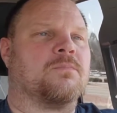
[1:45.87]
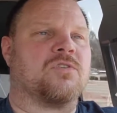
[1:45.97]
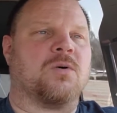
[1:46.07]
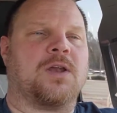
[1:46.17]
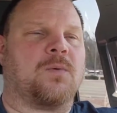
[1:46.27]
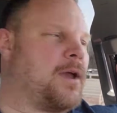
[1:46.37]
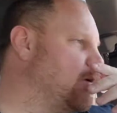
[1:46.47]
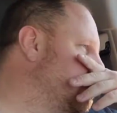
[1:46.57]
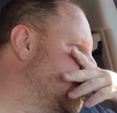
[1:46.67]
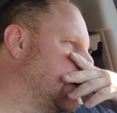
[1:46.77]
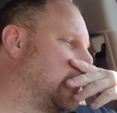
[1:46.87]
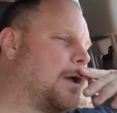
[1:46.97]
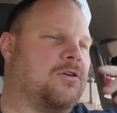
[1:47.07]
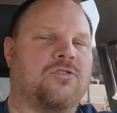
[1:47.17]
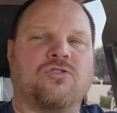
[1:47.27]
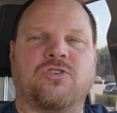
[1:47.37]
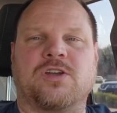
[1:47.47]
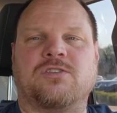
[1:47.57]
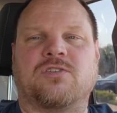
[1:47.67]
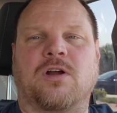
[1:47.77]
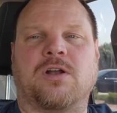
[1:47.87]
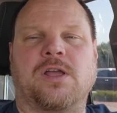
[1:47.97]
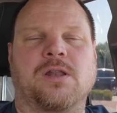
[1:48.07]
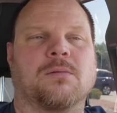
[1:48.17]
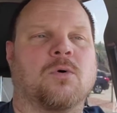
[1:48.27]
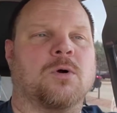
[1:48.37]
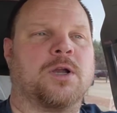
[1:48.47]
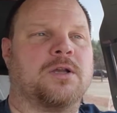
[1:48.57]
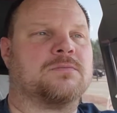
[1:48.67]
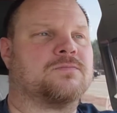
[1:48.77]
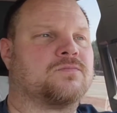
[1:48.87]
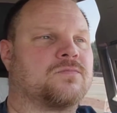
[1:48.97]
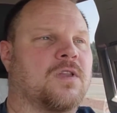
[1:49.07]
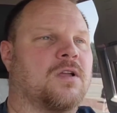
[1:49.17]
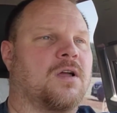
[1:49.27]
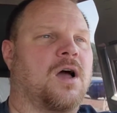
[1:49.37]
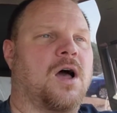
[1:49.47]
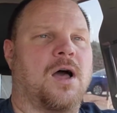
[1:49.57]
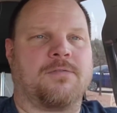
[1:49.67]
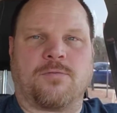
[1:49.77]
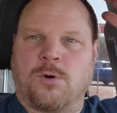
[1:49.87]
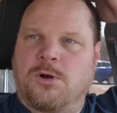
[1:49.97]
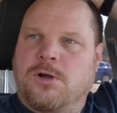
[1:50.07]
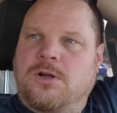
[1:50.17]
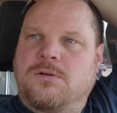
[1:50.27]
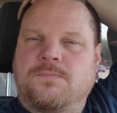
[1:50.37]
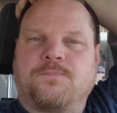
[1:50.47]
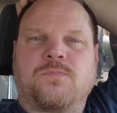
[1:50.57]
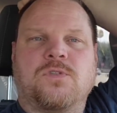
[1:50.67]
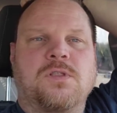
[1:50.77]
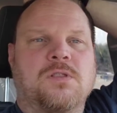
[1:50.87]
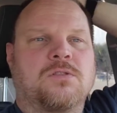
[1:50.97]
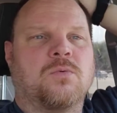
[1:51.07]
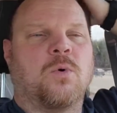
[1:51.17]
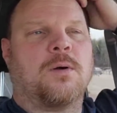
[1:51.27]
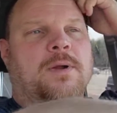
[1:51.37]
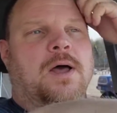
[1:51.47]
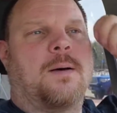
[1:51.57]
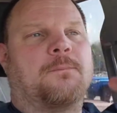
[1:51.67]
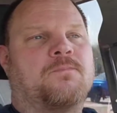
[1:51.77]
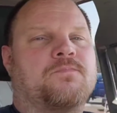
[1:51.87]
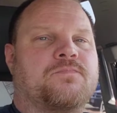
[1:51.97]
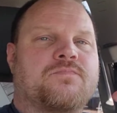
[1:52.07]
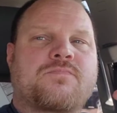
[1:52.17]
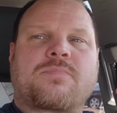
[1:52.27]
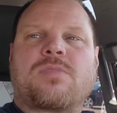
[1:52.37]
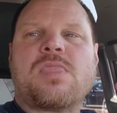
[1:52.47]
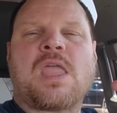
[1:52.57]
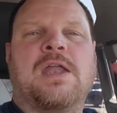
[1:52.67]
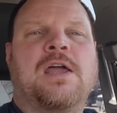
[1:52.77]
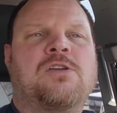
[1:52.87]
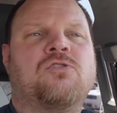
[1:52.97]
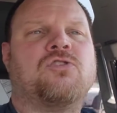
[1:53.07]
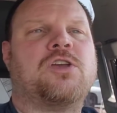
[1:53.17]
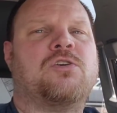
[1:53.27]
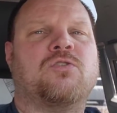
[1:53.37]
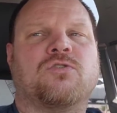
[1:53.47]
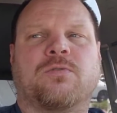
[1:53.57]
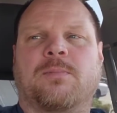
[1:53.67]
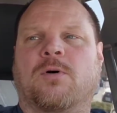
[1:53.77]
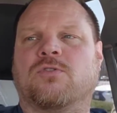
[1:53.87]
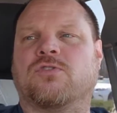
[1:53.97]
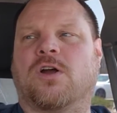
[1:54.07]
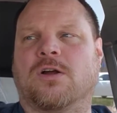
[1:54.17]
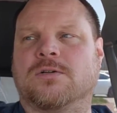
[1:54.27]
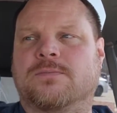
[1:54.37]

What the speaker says: So anyways, and I usually start it in the morning for her to warm it up. And I usually use the remote start.